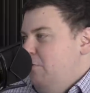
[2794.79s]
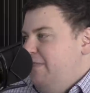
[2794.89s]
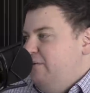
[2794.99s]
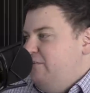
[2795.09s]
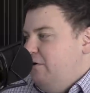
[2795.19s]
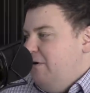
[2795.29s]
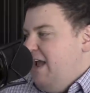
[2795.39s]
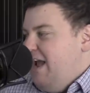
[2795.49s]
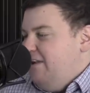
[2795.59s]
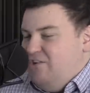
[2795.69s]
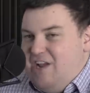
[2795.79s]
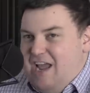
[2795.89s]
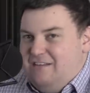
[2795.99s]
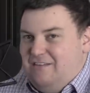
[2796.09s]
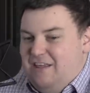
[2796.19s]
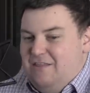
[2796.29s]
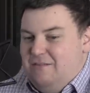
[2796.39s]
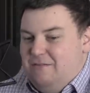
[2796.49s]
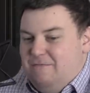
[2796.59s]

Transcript: whether Charest had a chance in